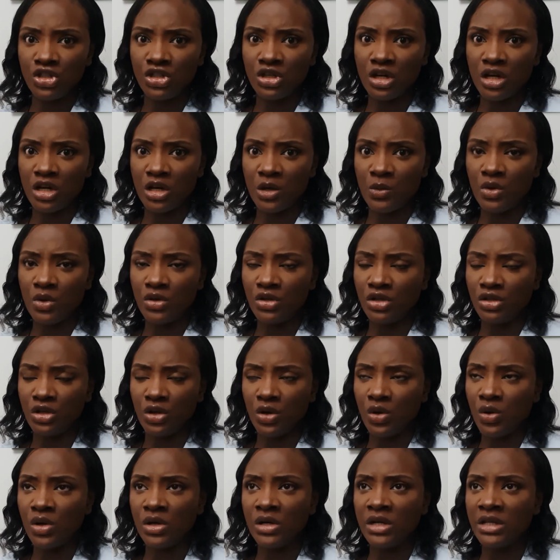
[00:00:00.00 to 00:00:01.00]

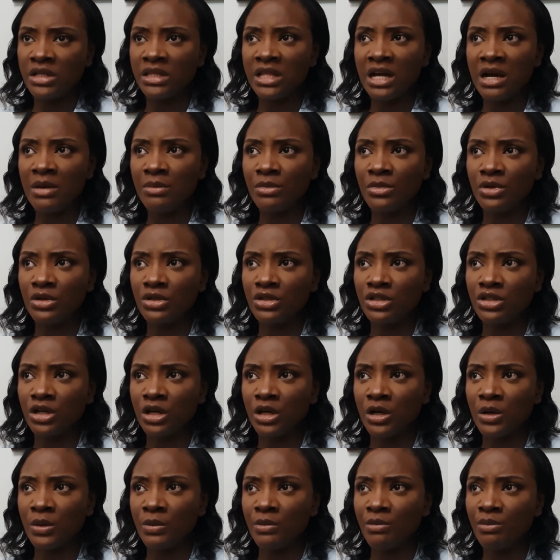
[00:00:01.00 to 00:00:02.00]
That much
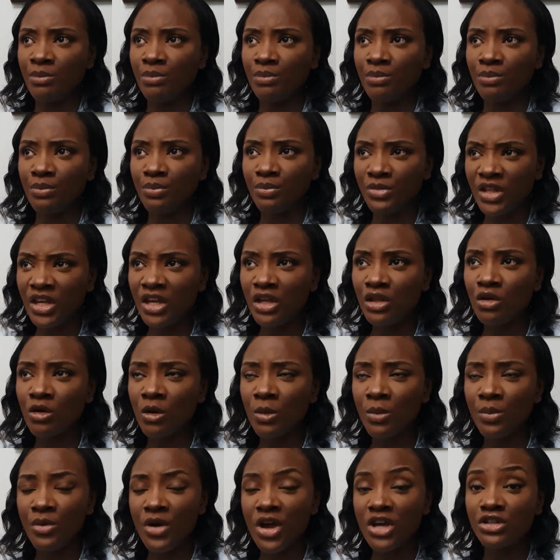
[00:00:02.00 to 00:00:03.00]
need or
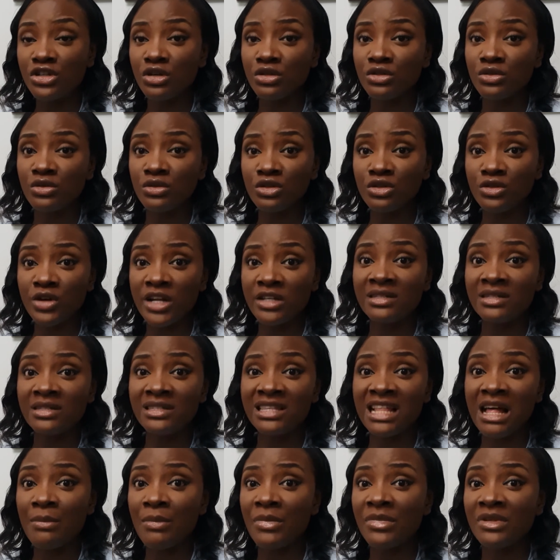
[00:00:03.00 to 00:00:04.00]
pressure to try to
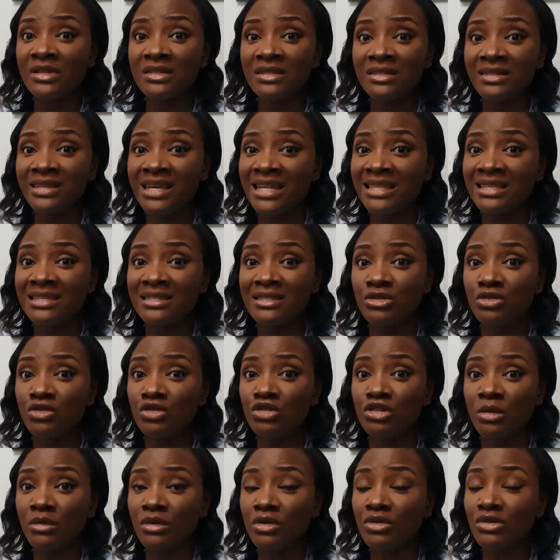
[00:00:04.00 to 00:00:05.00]
do
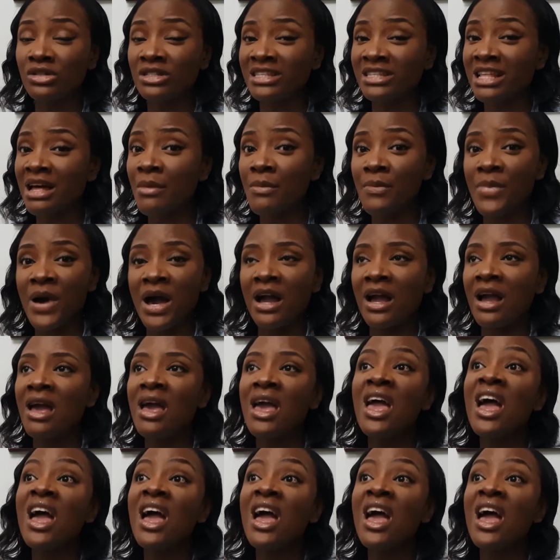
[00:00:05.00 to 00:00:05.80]
something to snap back.